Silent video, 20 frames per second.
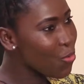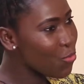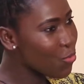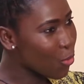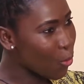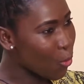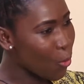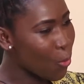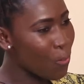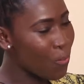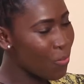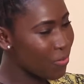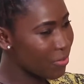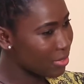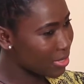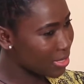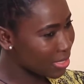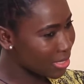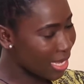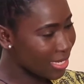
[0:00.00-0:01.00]
recoup
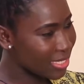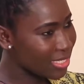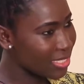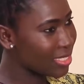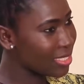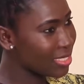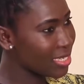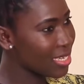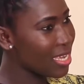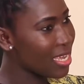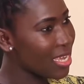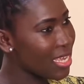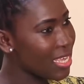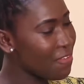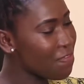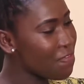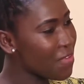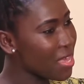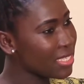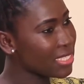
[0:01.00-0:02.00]
such
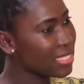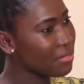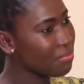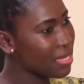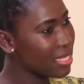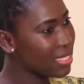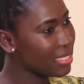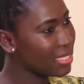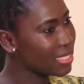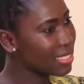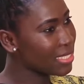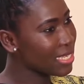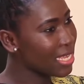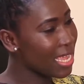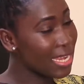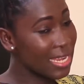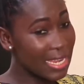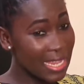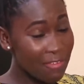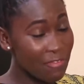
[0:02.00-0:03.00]
investment
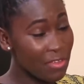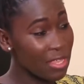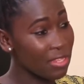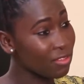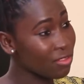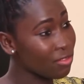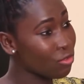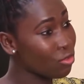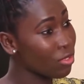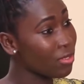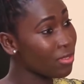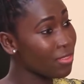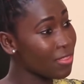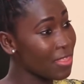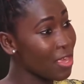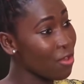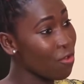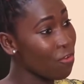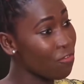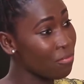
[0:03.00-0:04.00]
and even
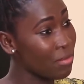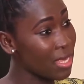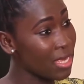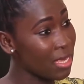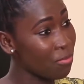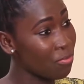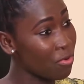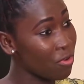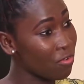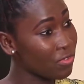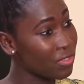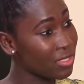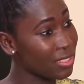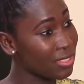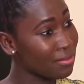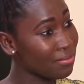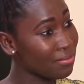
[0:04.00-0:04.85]
think of making profit?